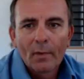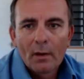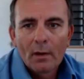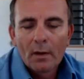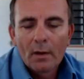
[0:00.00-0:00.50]

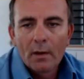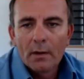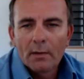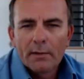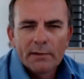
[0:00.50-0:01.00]
There's a
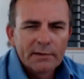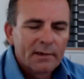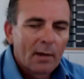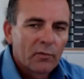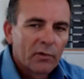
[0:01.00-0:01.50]
number of
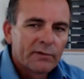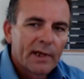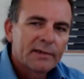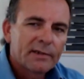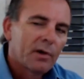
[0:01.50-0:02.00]
tests, but
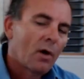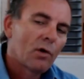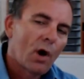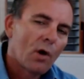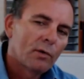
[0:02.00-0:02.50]
I would
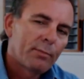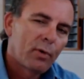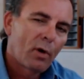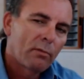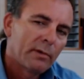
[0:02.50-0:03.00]
probably
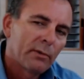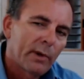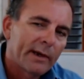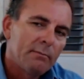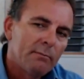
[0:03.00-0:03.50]

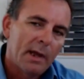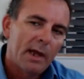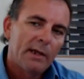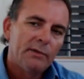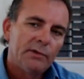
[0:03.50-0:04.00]
recommend
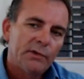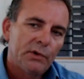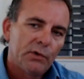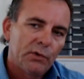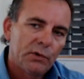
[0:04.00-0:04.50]
you
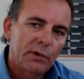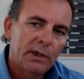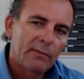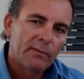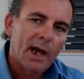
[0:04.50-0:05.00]
give
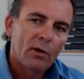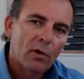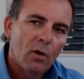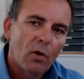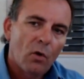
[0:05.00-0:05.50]
EAL a
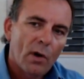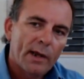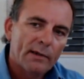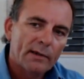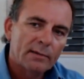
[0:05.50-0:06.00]
call
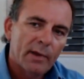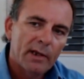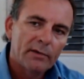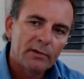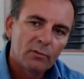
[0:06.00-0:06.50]
and explain
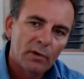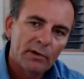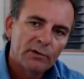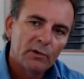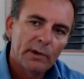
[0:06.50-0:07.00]
to them what you're
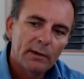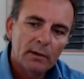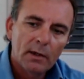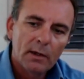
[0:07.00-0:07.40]
doing.